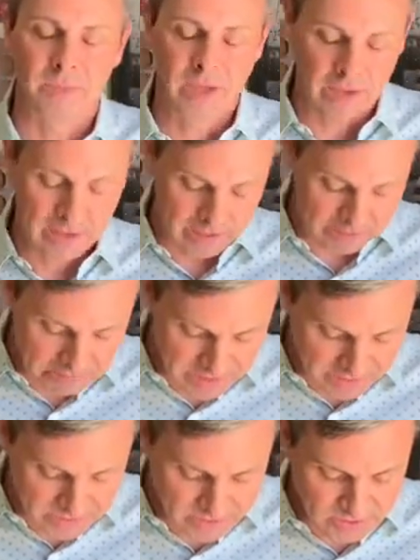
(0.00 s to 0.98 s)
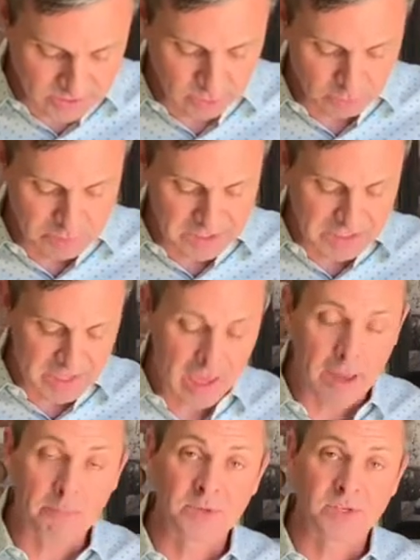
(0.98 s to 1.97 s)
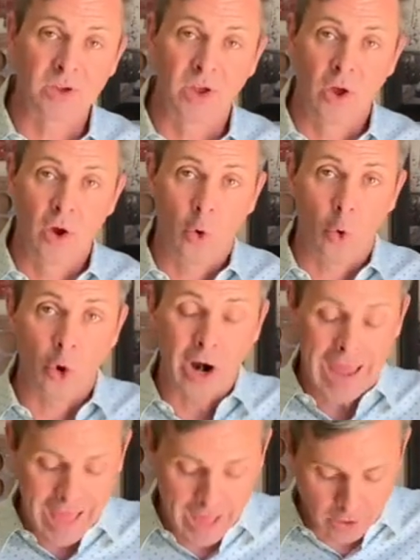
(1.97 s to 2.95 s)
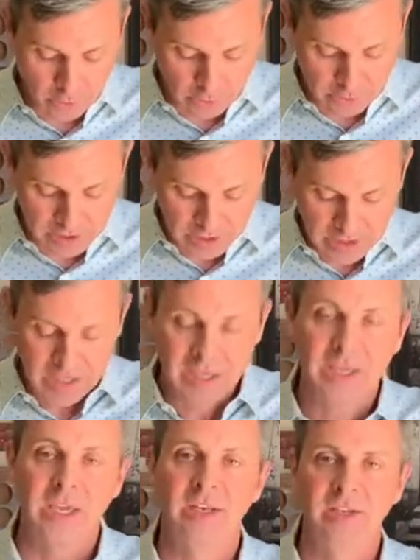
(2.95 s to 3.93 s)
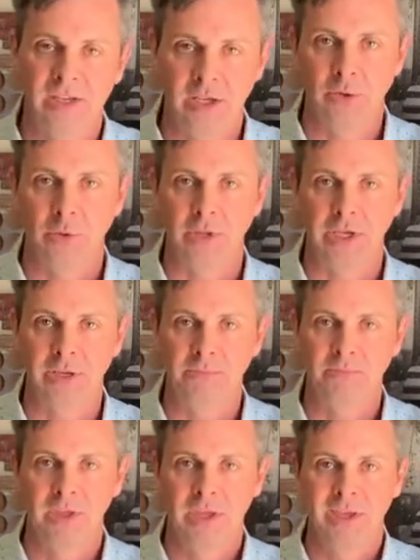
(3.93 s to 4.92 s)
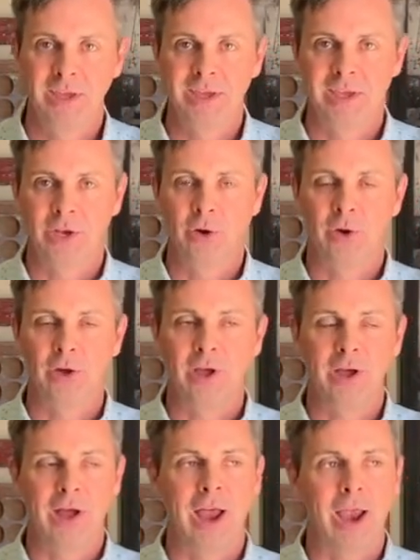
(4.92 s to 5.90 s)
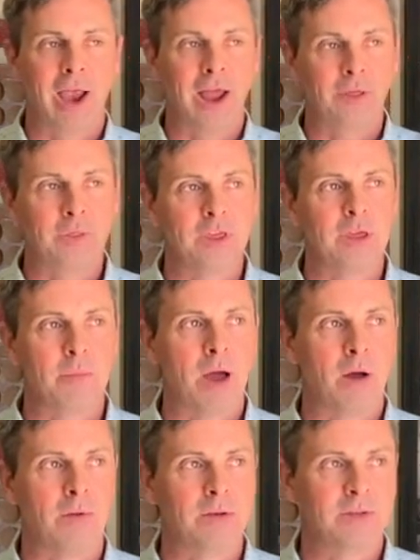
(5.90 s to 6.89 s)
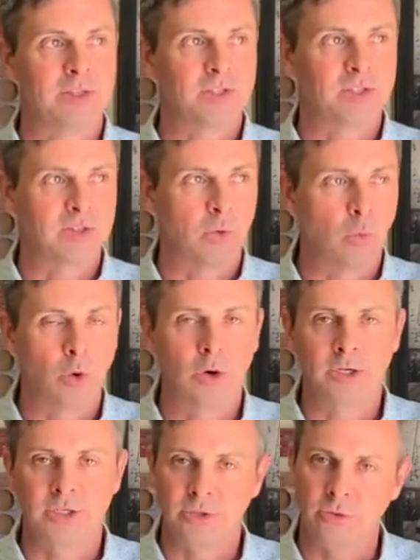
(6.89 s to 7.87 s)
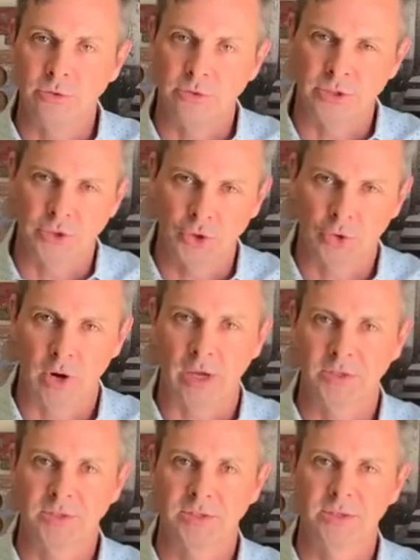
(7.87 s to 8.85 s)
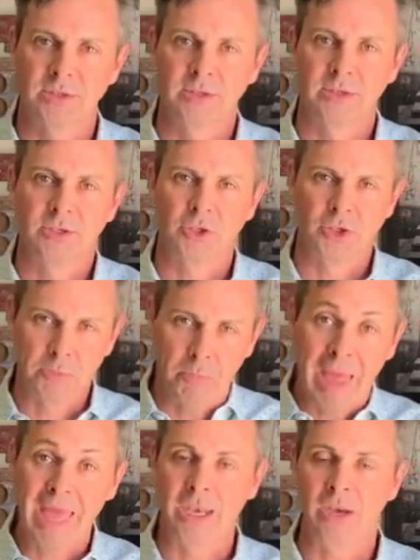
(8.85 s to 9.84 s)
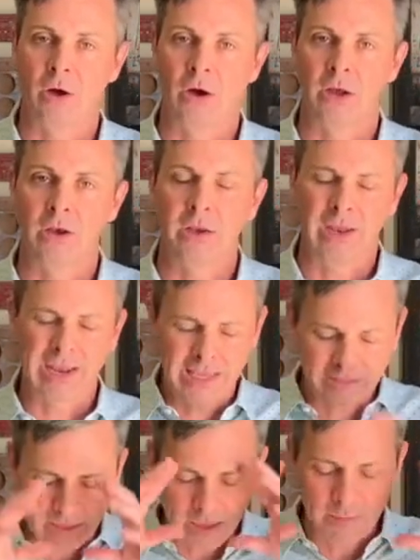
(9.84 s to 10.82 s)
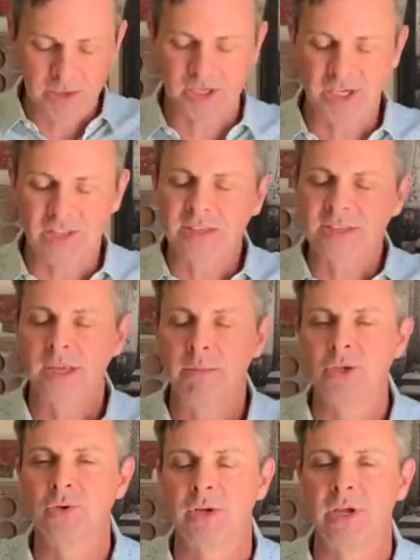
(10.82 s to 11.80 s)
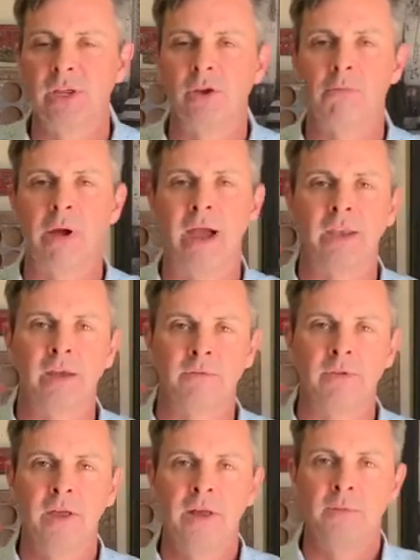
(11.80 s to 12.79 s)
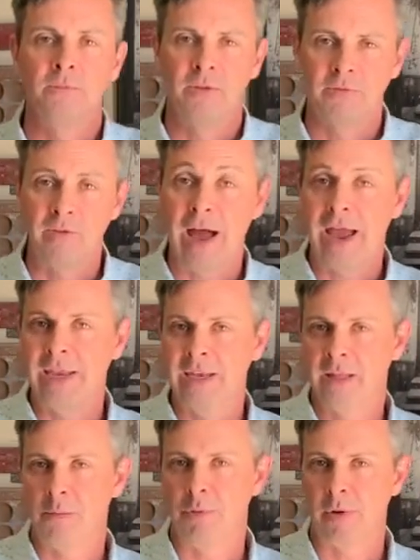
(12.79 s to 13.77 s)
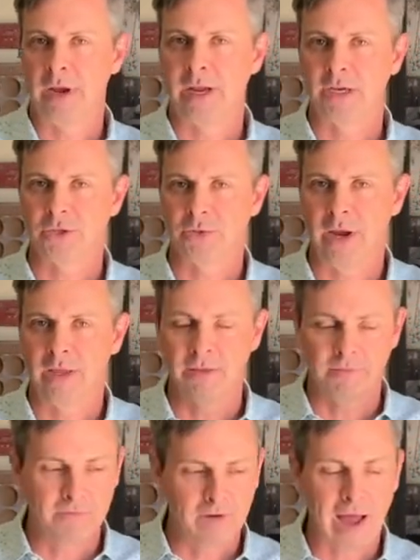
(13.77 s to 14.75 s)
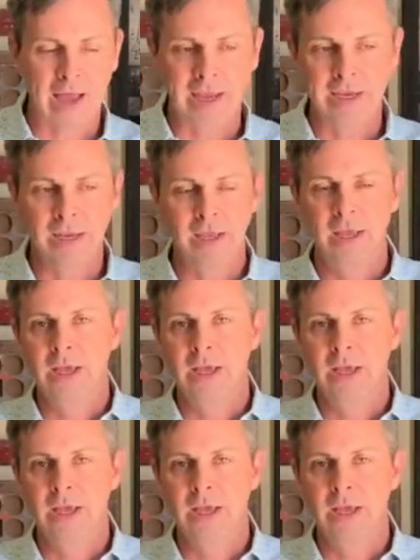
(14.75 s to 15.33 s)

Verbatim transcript: uh, it means to be kept or held continually. You know, I, I think about this the word to to trust to depend on. And I get the image, get this imagery in your mind of the vine and the branch, right? The vine